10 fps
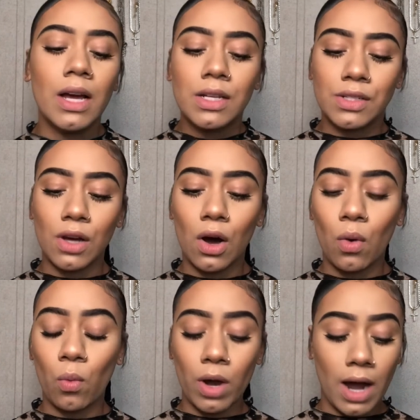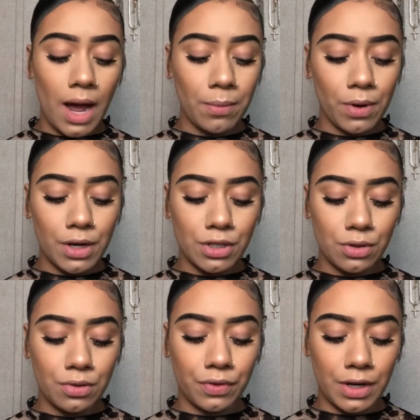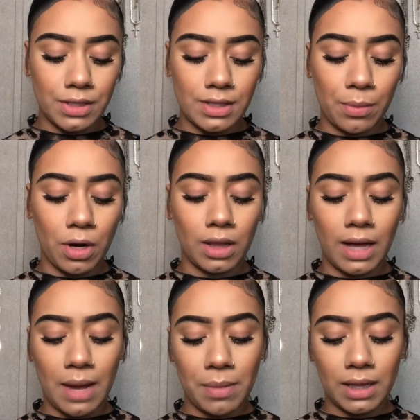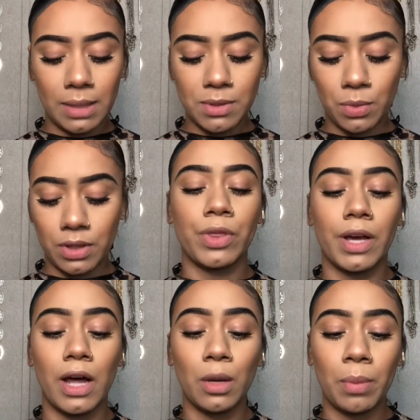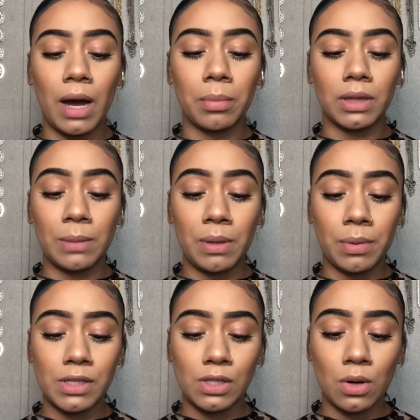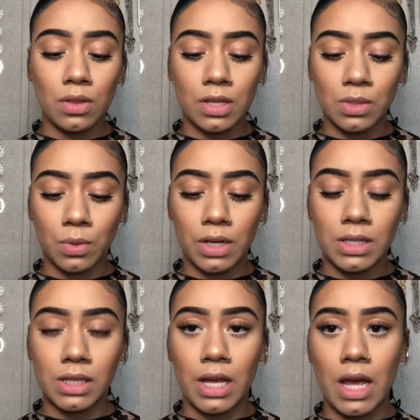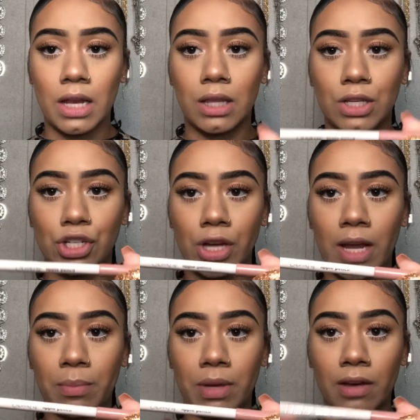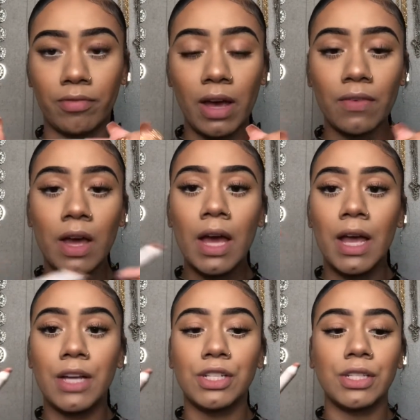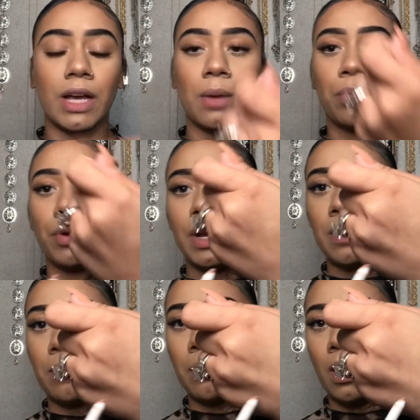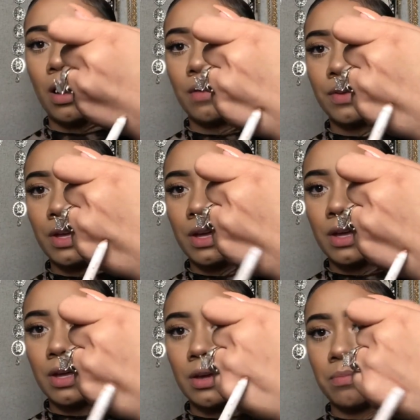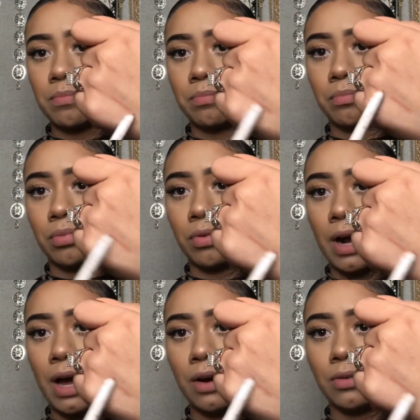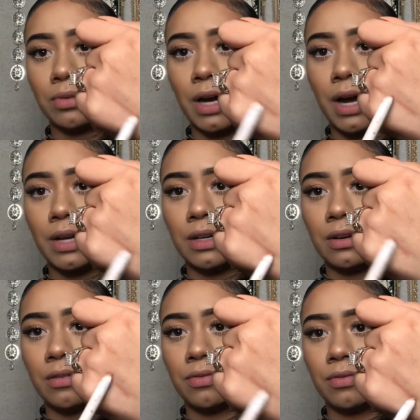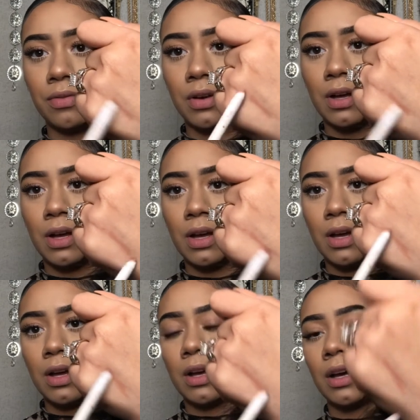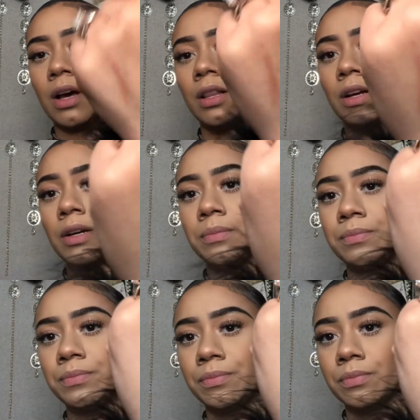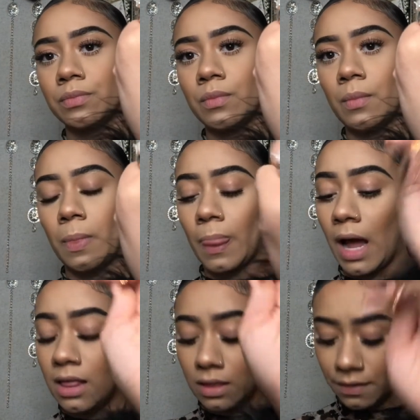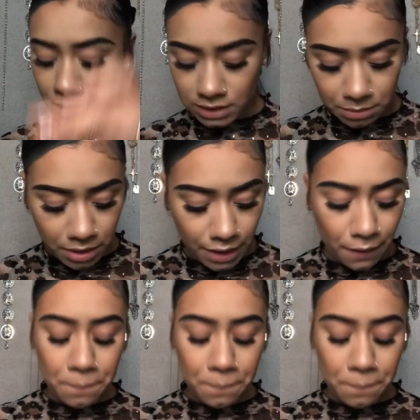so what I'm going to do first is I'm going to line my lips with the Colourpop Lippy Pencil. This one is in the shade BFF. It's just like a pretty mauve-y brown kind of color. I love this lip liner.